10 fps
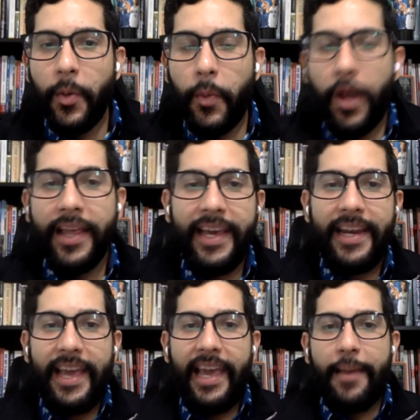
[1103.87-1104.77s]
While in
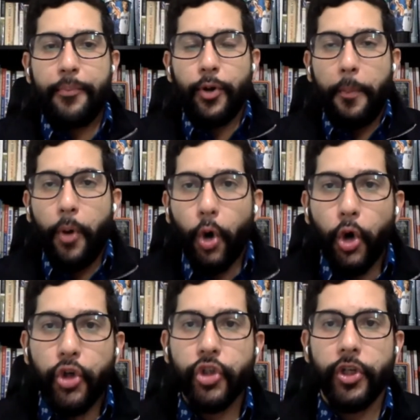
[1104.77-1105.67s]
a
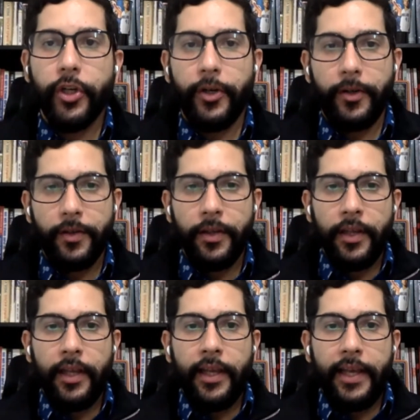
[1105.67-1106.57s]
proportional
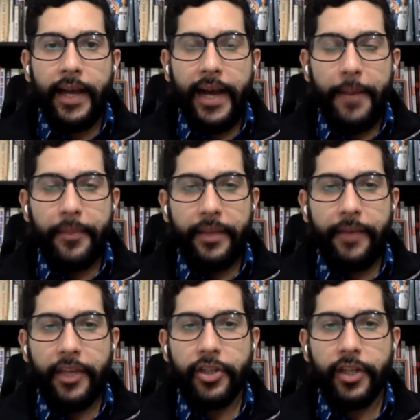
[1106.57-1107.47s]

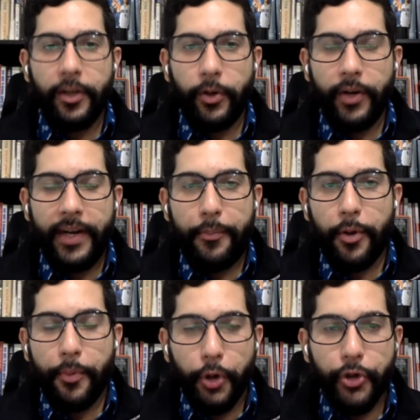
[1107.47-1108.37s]
division, or in a
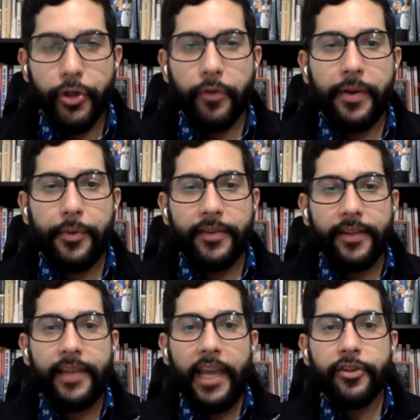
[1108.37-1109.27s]
proportional
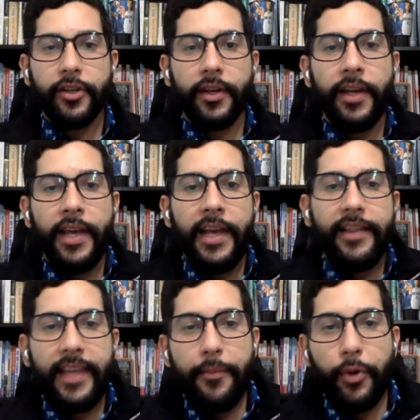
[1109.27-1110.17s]
representation,
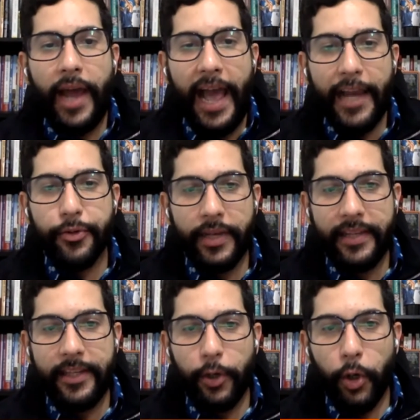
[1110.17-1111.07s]
they would actually,
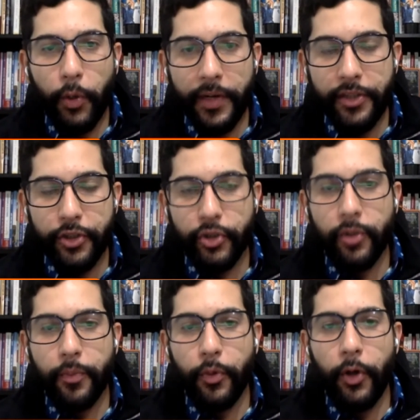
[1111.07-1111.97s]
the orange
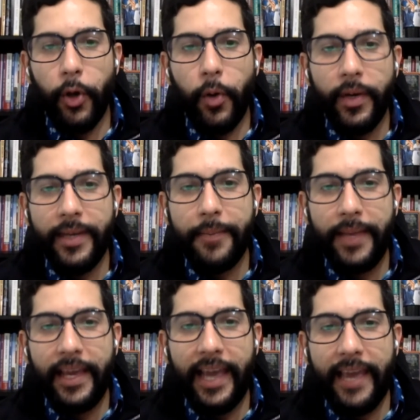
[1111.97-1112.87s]
group would only
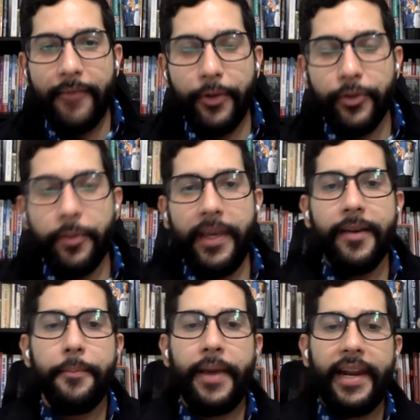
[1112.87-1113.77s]
be able to be
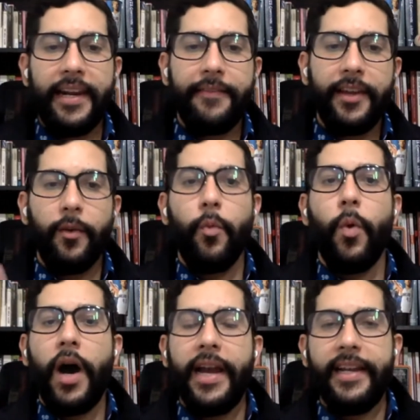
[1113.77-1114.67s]
competitive in
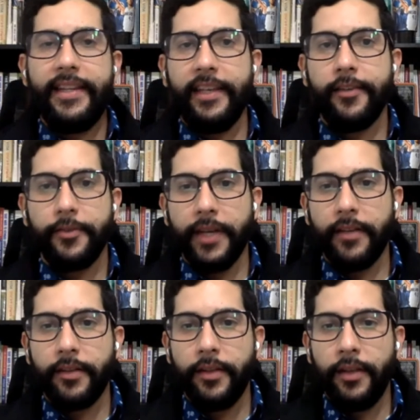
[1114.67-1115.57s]
one
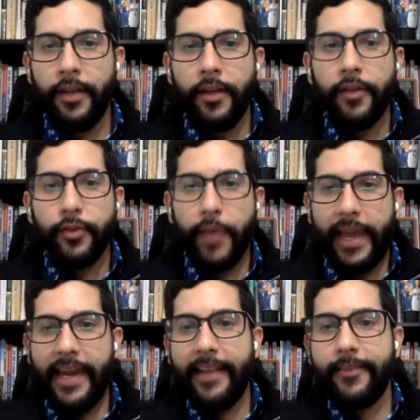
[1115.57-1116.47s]
district. So
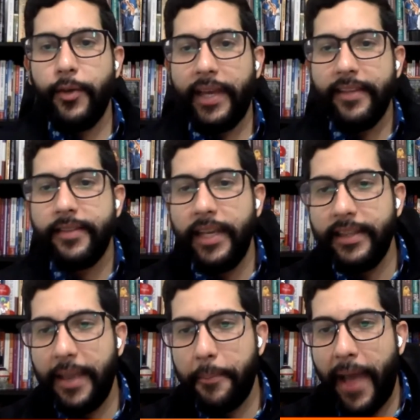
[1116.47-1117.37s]
again, as you can see,
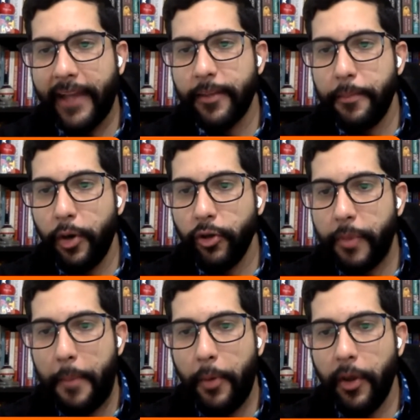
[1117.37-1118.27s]
they packed most
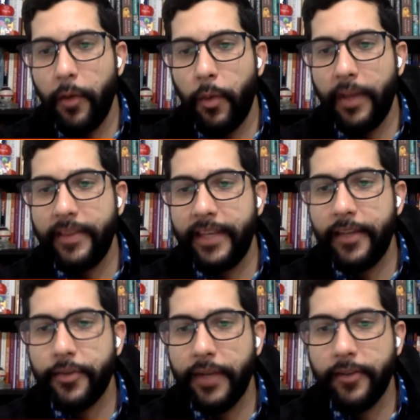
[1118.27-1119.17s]
people in one
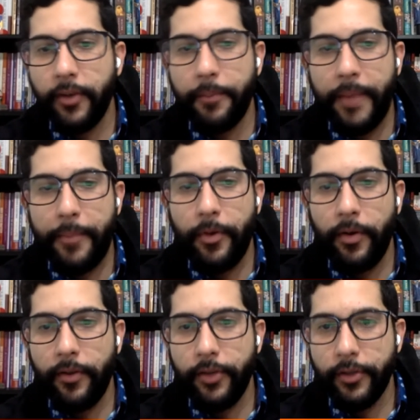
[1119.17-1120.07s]
district. So
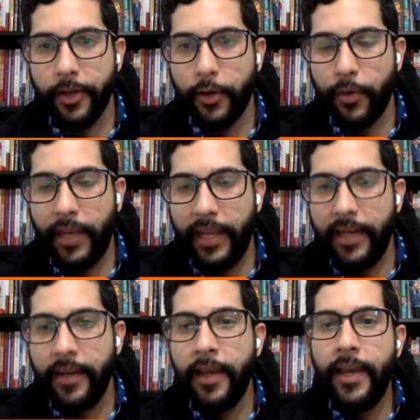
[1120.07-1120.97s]
the
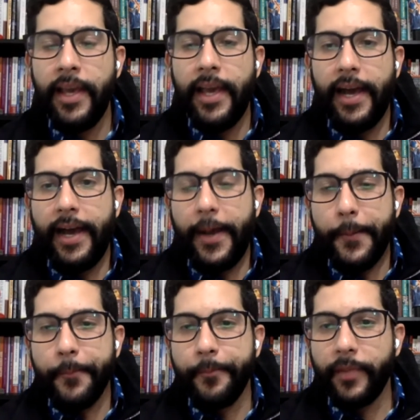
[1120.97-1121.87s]
green
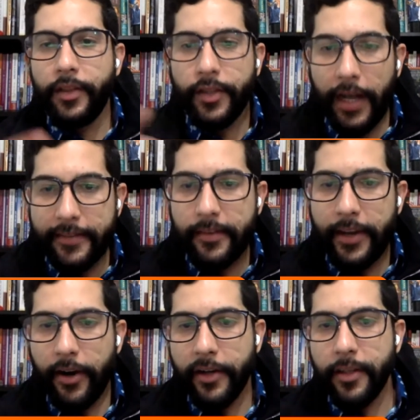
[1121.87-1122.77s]
dots
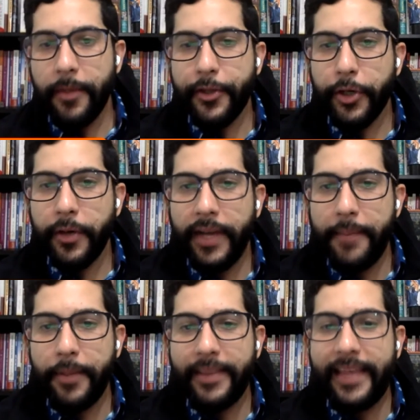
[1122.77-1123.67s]
there are the majority,
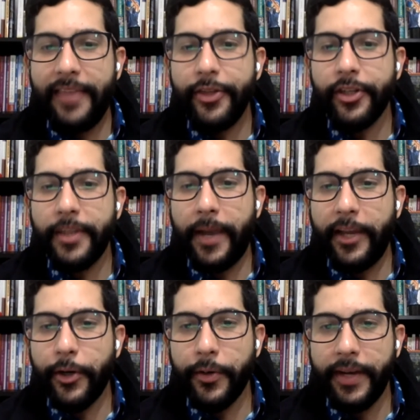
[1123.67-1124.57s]
but then they're the
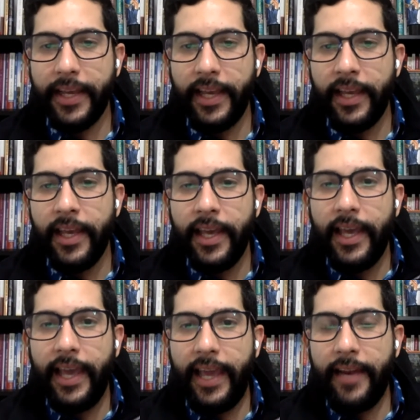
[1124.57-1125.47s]
minority
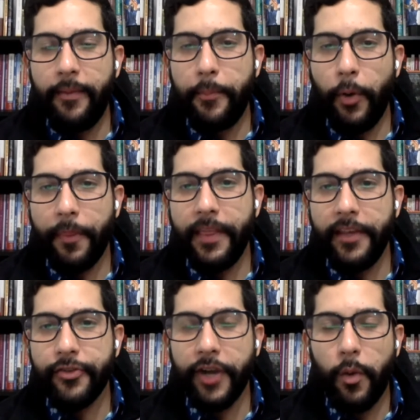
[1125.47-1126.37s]
in both
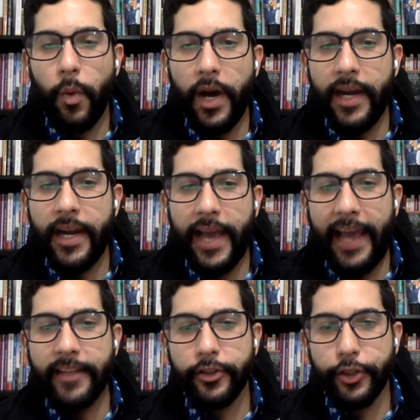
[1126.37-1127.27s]
District 1
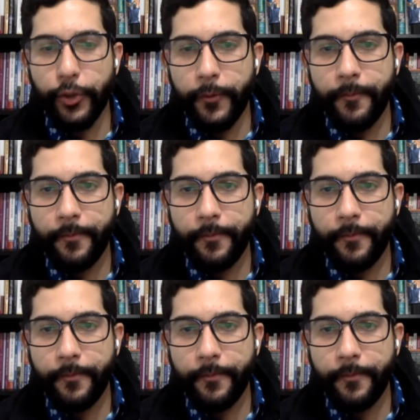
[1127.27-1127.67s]
and 2.